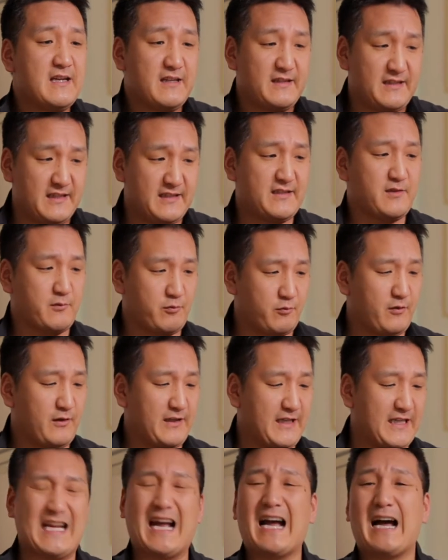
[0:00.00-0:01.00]
This is really
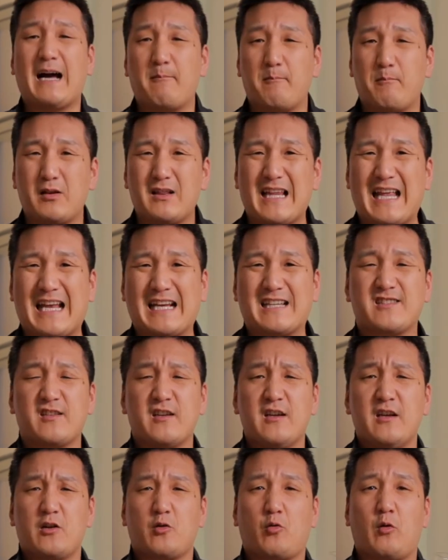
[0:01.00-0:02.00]
complex,
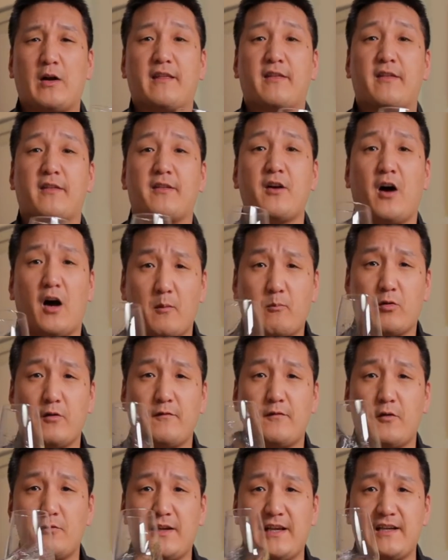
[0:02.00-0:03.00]
quite
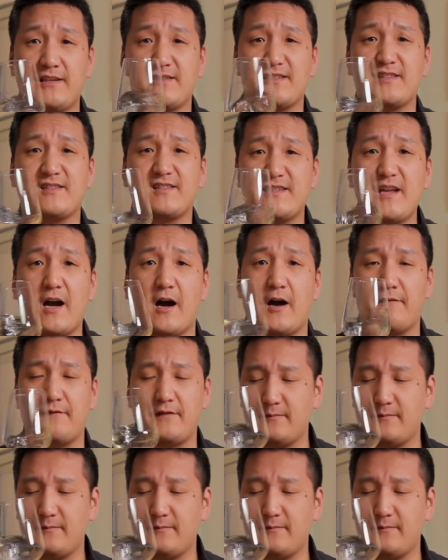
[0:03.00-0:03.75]
thought-provoking stuff.